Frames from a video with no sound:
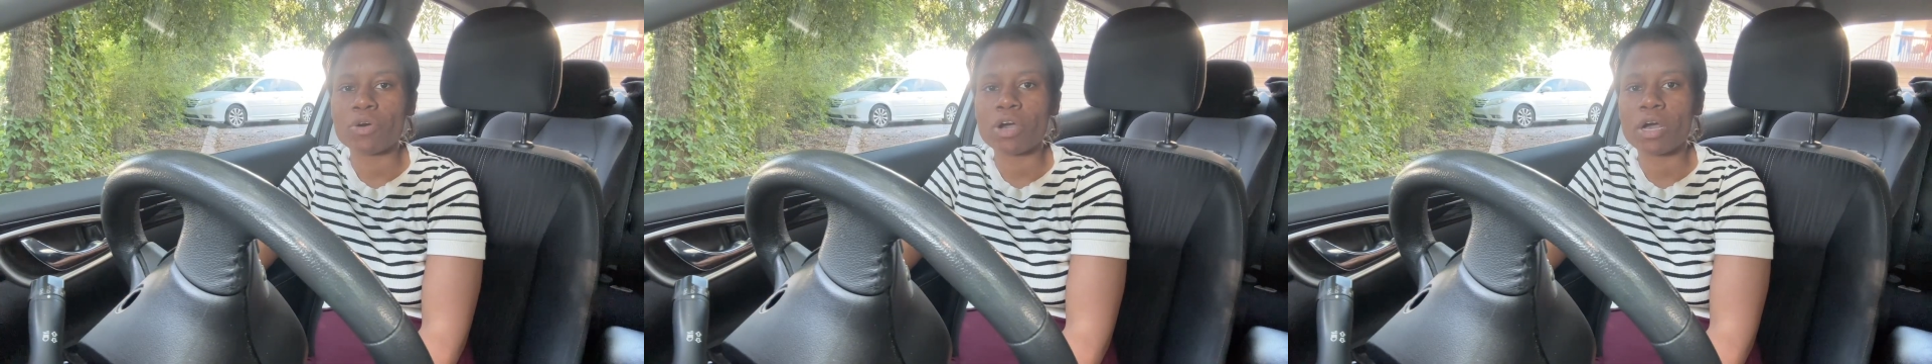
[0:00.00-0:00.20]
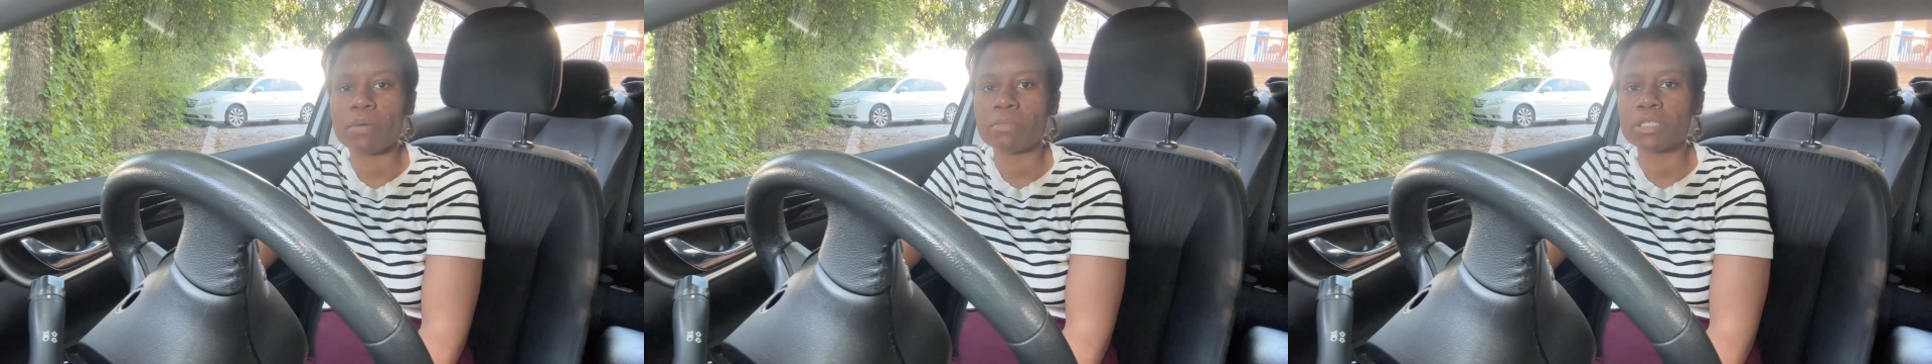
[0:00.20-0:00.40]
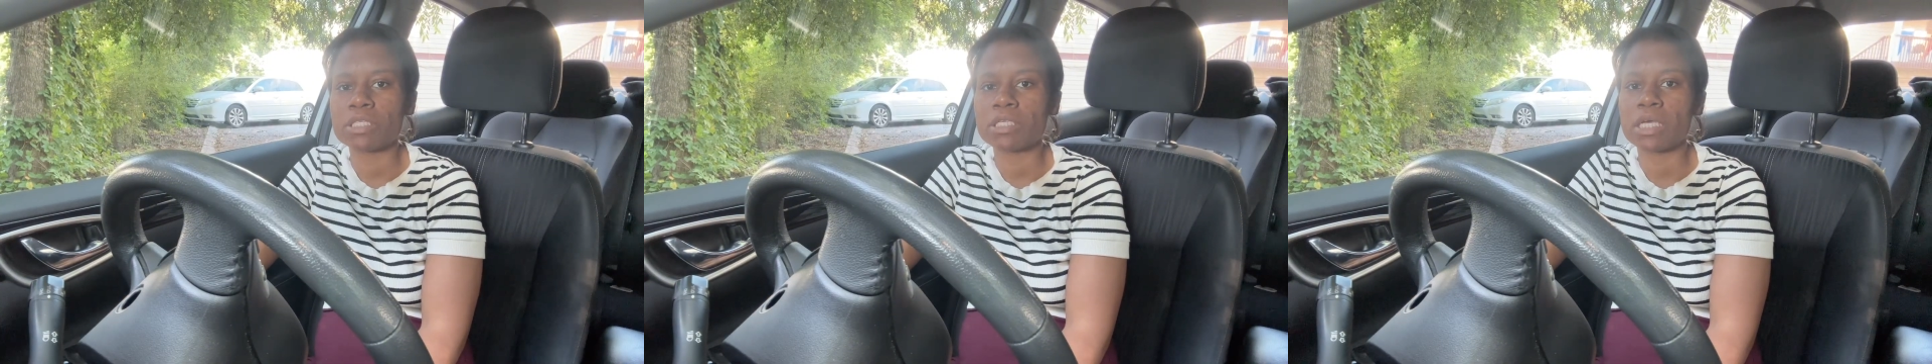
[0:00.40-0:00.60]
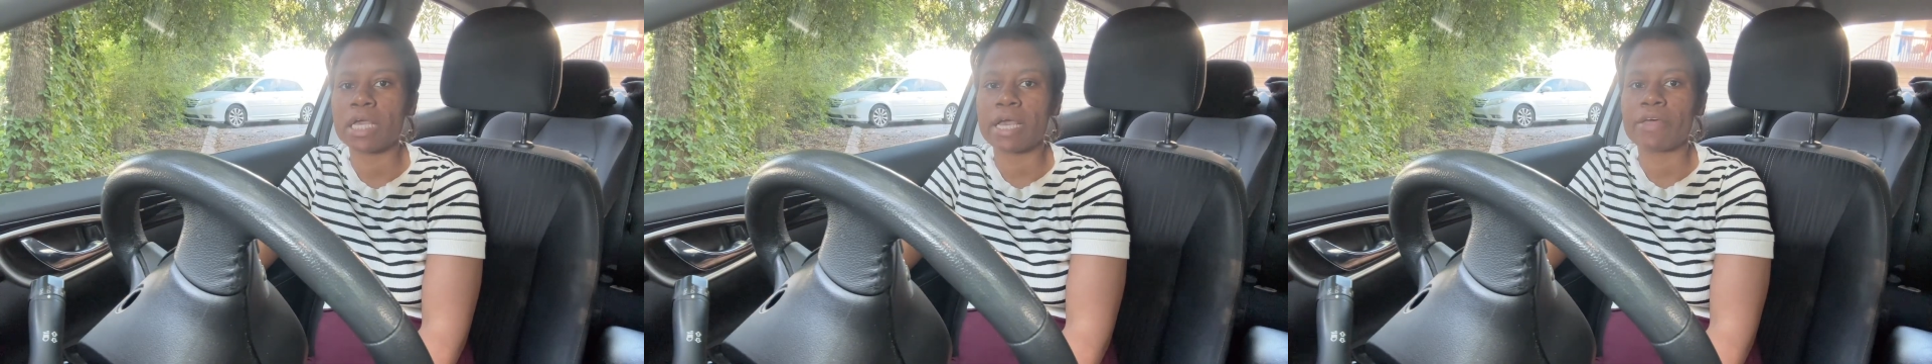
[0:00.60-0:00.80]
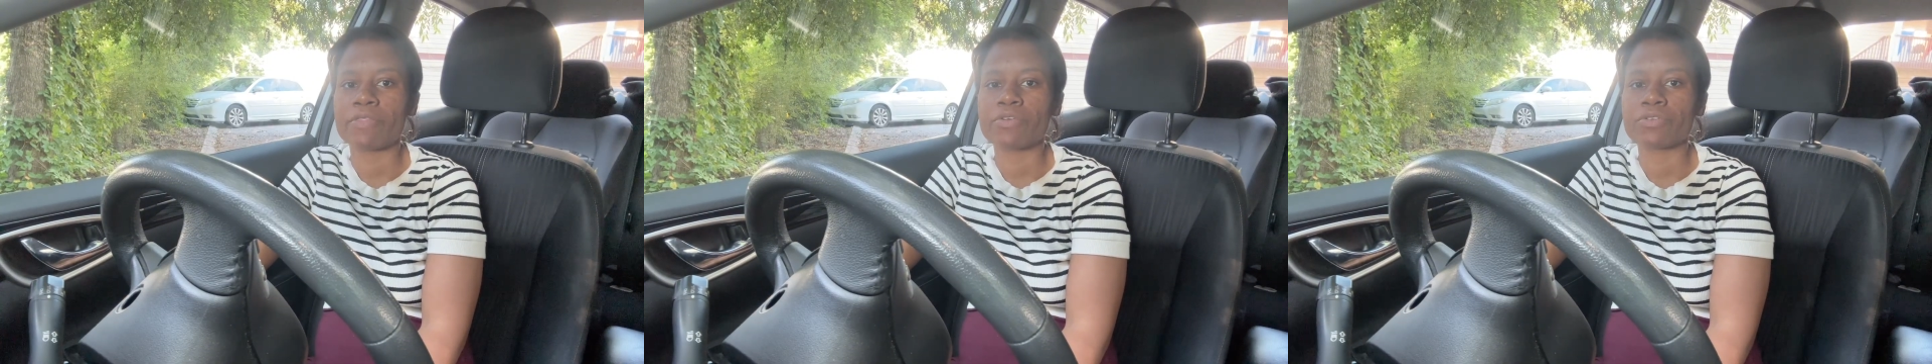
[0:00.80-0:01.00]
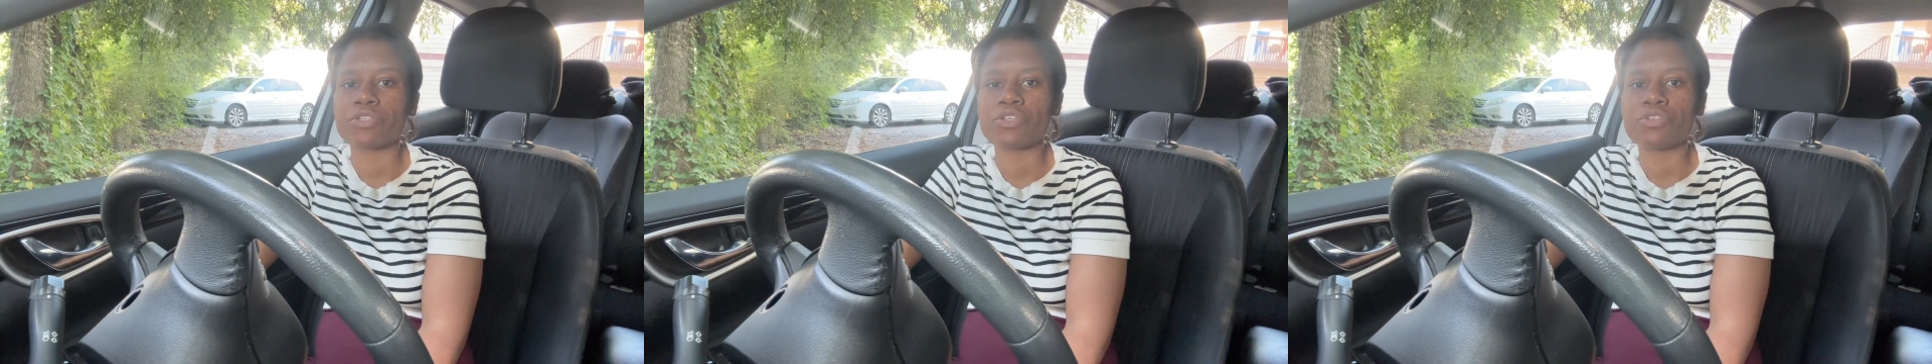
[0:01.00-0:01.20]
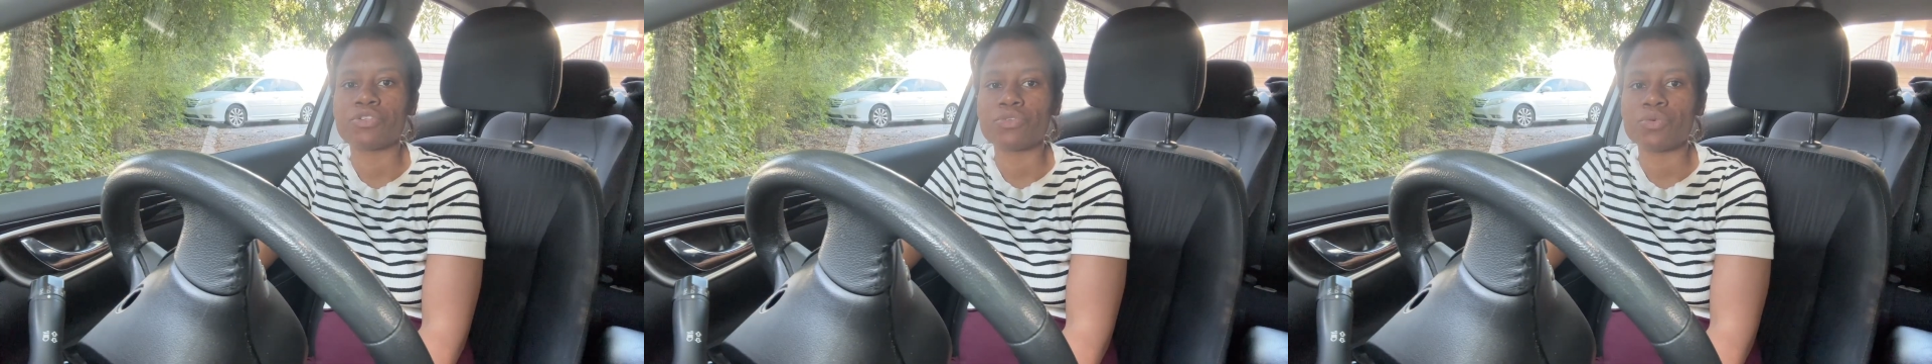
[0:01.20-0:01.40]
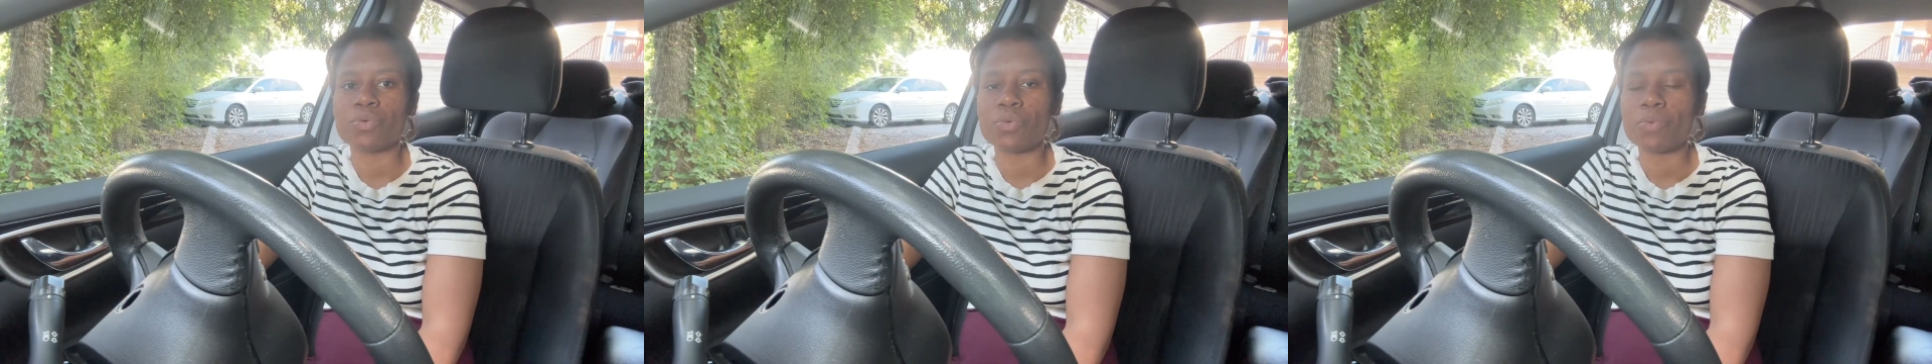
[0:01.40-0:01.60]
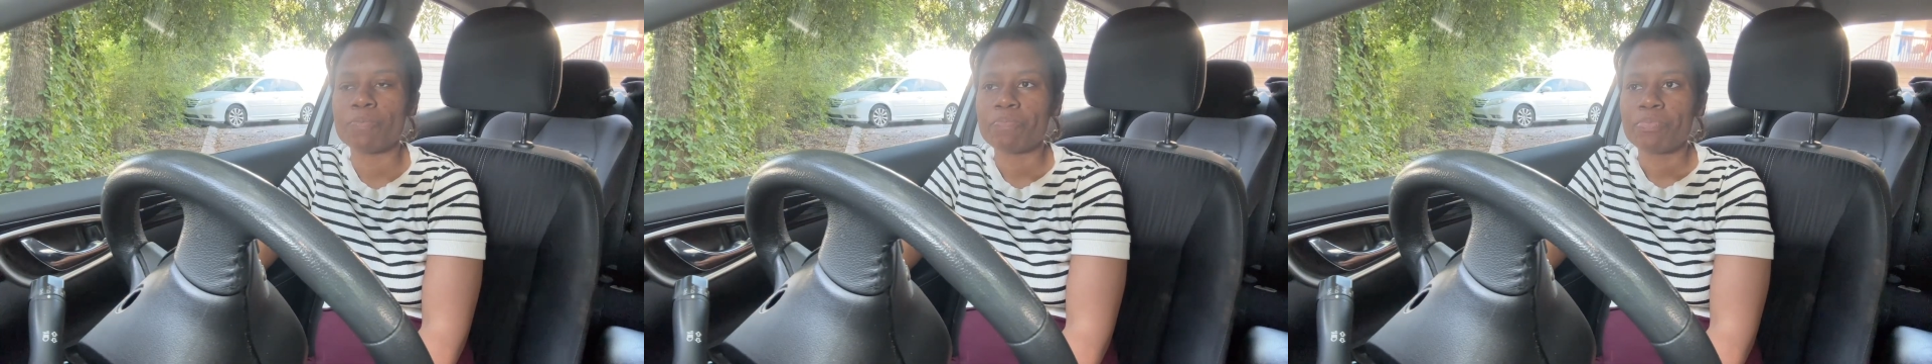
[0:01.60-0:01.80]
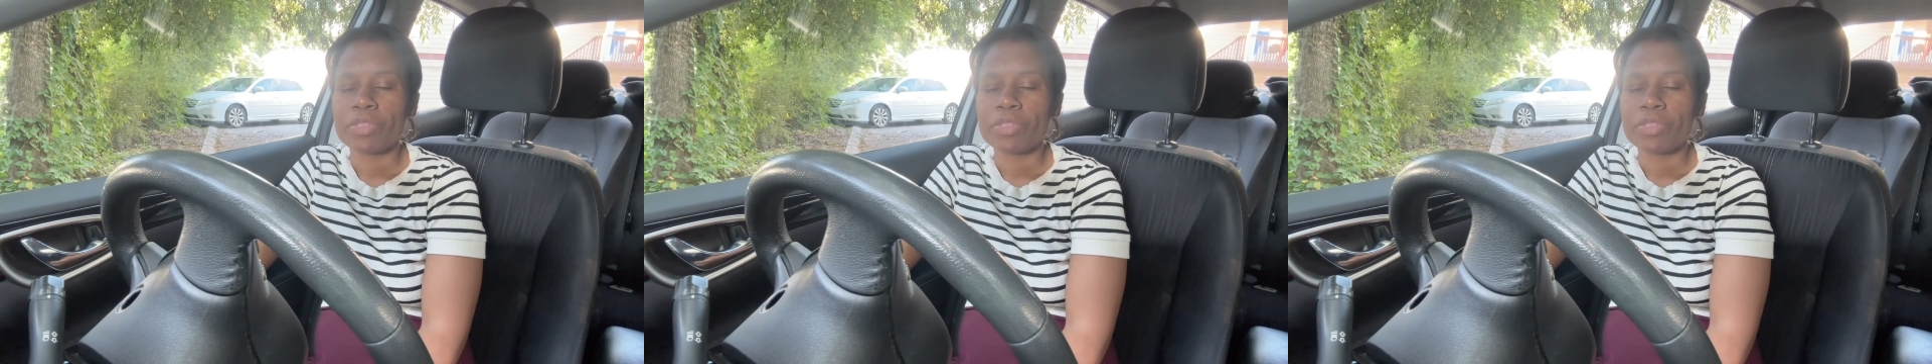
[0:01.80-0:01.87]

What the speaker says: coming together to do